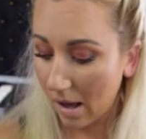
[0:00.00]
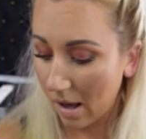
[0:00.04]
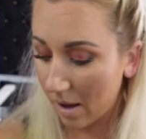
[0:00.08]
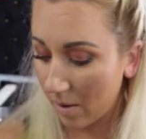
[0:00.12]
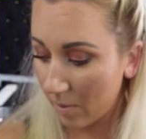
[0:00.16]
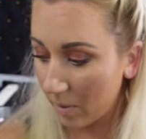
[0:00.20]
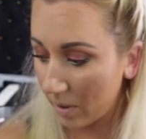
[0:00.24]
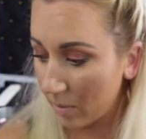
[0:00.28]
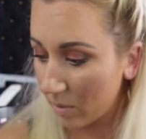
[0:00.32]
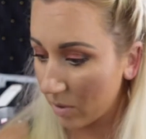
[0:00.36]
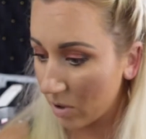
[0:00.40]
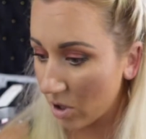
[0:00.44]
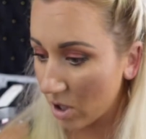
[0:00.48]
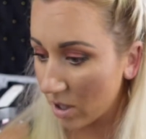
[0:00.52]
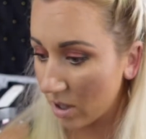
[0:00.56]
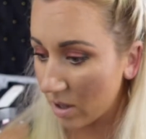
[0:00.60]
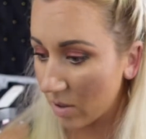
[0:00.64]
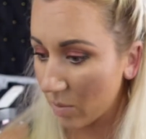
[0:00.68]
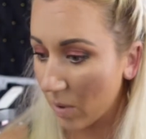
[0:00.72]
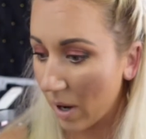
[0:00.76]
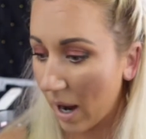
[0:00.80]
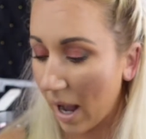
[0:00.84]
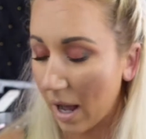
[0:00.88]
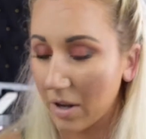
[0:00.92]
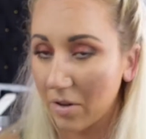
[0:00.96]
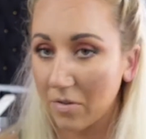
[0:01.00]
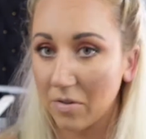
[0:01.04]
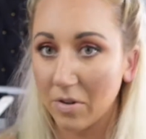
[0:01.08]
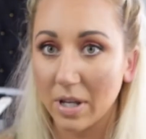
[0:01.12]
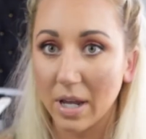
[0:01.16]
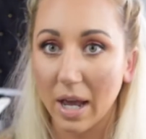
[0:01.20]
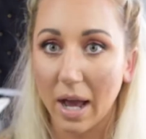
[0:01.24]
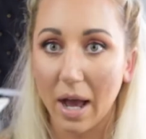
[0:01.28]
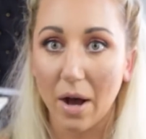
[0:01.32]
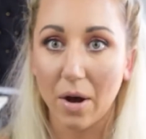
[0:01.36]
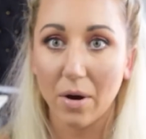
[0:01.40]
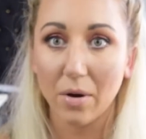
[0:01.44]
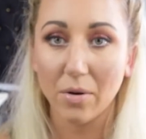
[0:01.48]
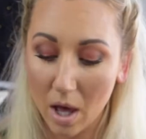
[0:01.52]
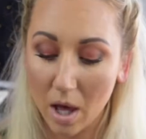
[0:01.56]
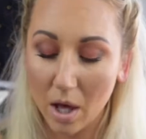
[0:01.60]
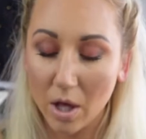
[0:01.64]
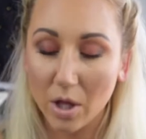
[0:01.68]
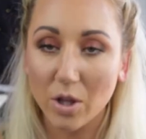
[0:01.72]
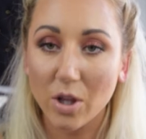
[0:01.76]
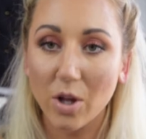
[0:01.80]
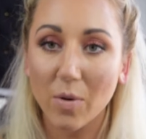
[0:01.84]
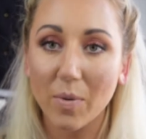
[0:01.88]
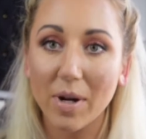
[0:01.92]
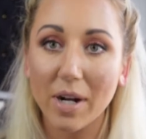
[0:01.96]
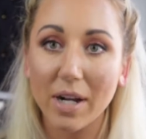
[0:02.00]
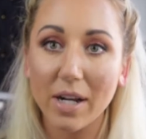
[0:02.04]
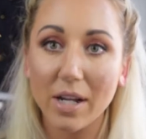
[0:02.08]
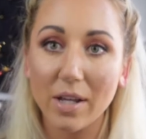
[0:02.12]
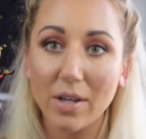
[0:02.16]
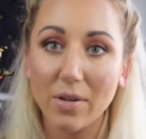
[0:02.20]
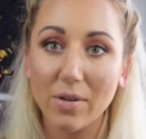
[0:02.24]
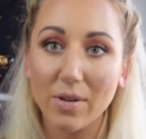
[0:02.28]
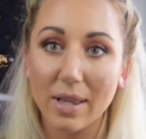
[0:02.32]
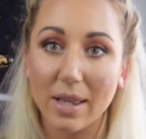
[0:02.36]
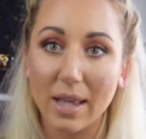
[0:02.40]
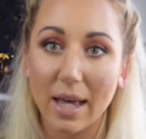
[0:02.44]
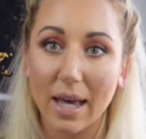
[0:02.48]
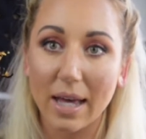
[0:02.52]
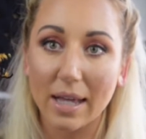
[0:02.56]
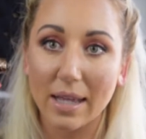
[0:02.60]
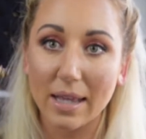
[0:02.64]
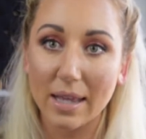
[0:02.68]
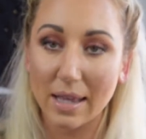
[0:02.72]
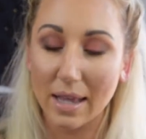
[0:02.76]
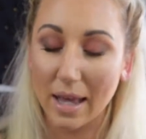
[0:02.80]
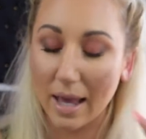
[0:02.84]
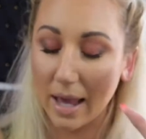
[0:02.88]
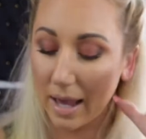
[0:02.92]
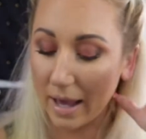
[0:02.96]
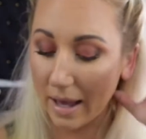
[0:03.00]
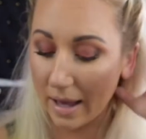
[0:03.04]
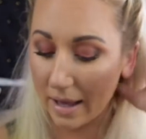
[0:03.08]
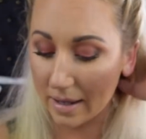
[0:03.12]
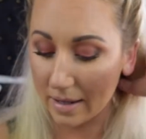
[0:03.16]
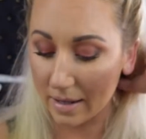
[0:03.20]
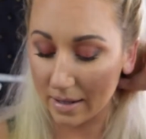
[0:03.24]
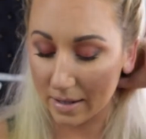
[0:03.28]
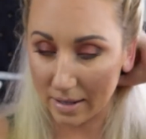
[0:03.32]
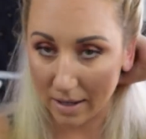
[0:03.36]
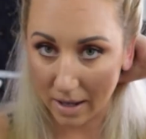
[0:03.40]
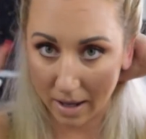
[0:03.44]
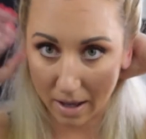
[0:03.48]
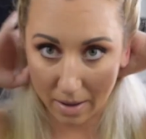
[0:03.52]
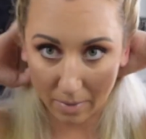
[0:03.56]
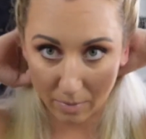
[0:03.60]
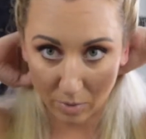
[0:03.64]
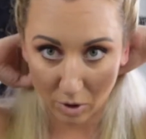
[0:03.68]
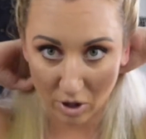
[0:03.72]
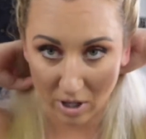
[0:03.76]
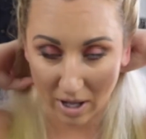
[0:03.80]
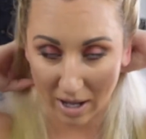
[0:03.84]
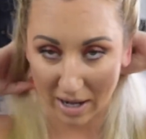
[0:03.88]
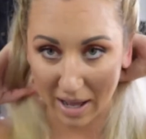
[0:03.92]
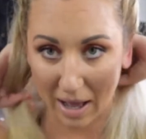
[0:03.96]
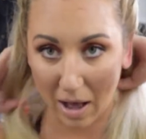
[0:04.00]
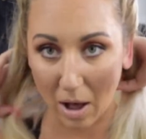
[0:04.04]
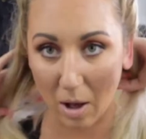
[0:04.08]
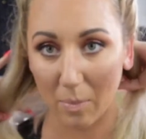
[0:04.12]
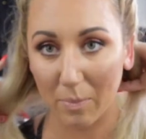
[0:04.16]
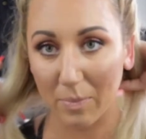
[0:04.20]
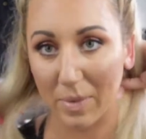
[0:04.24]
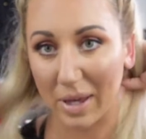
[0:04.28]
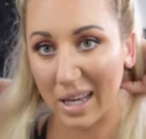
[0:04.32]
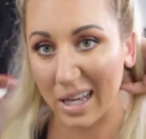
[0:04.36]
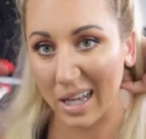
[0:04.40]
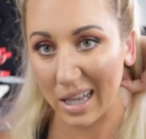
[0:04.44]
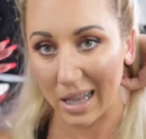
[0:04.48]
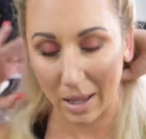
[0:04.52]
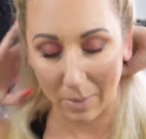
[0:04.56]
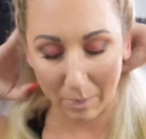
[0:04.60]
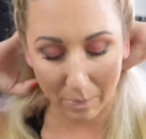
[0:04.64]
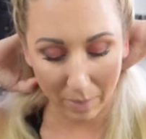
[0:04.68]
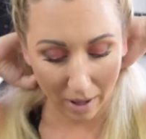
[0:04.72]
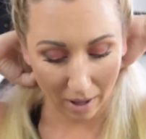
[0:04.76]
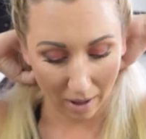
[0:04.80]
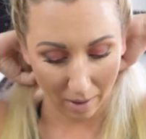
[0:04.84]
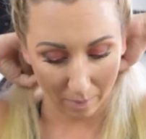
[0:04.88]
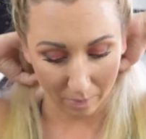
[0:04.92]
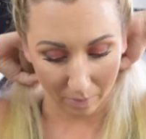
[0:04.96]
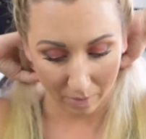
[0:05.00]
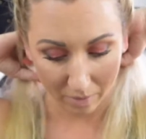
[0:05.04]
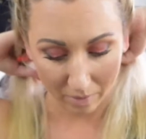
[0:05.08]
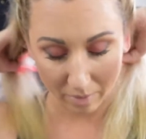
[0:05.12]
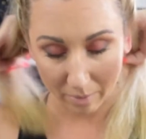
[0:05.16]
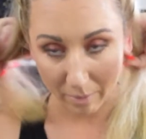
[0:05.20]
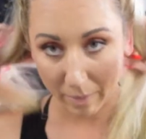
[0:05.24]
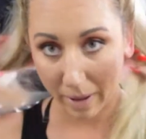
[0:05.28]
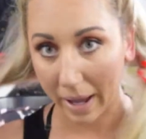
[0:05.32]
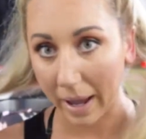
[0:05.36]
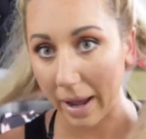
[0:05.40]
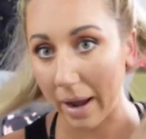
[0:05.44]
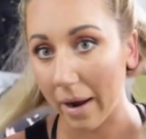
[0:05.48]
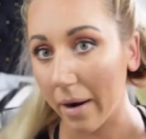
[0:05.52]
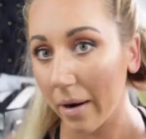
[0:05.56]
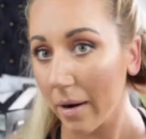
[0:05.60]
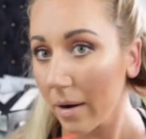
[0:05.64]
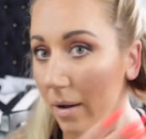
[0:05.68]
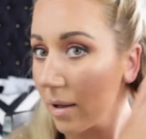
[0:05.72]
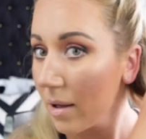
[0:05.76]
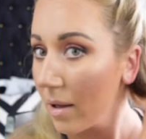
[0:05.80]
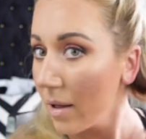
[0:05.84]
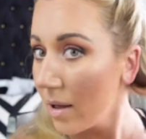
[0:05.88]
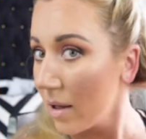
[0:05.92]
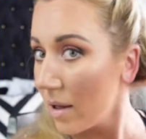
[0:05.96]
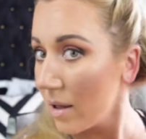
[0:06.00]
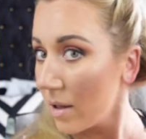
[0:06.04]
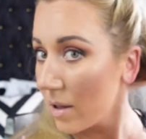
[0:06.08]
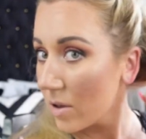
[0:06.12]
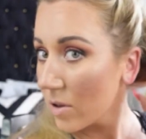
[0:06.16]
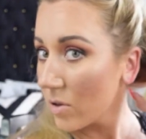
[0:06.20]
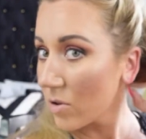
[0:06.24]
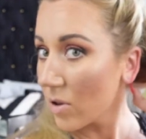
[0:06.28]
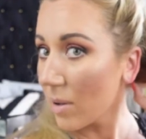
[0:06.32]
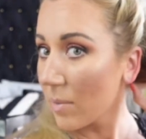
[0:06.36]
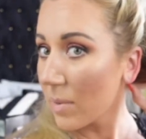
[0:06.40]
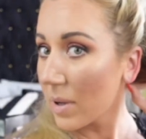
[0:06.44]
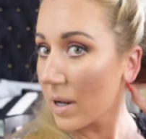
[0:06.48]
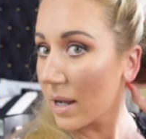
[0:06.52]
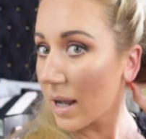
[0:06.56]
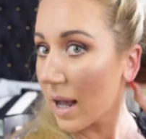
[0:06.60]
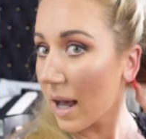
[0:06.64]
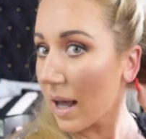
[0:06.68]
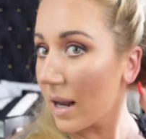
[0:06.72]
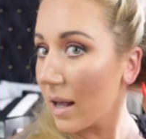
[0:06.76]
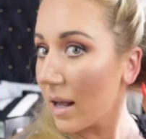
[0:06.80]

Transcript: We were out of town. So we're going to use this and just kind of help me clip up my hair. So I'm going to kind